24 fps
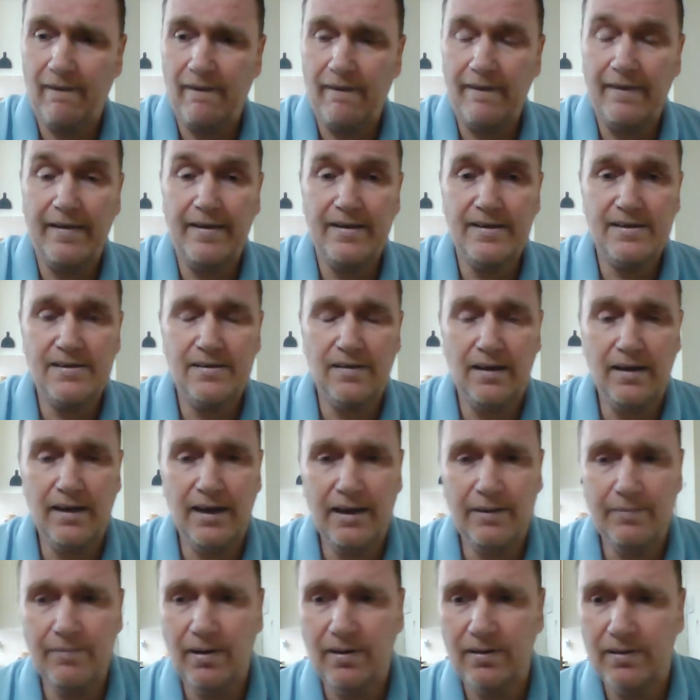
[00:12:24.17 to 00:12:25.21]
Yes, I
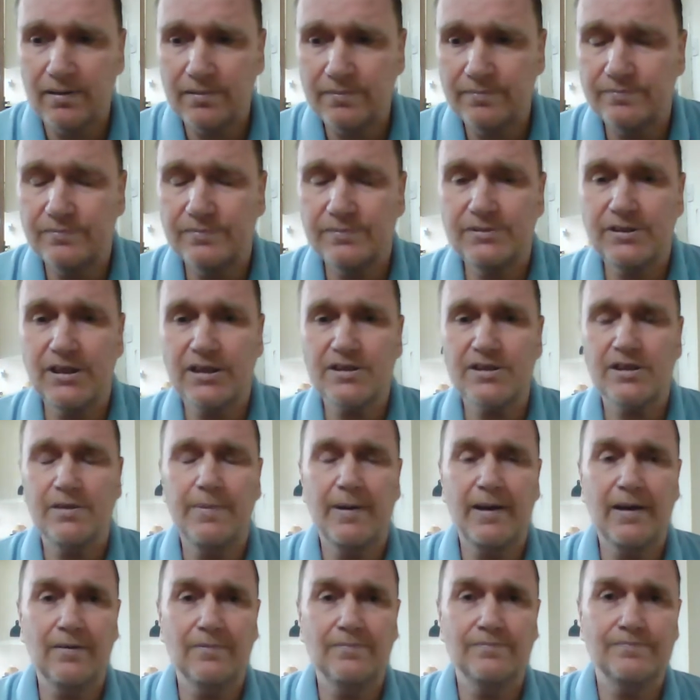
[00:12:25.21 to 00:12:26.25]
am. Just
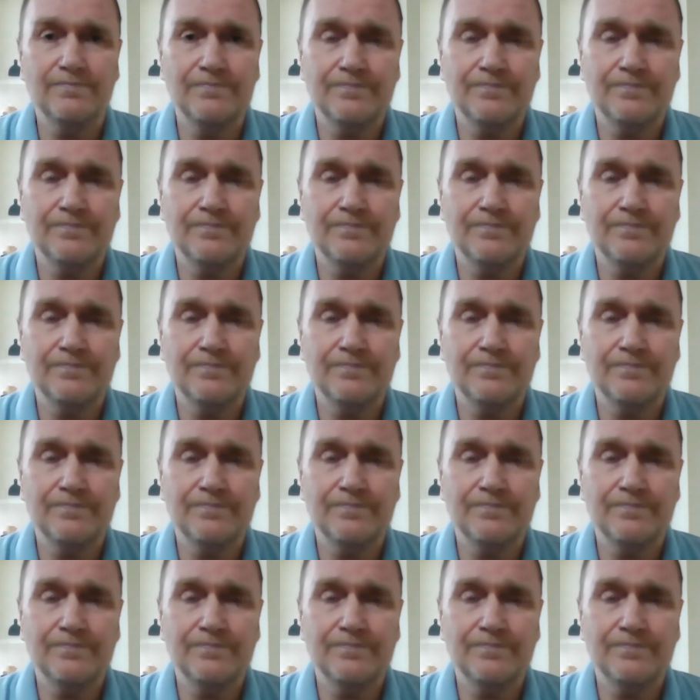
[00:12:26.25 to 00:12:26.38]
about.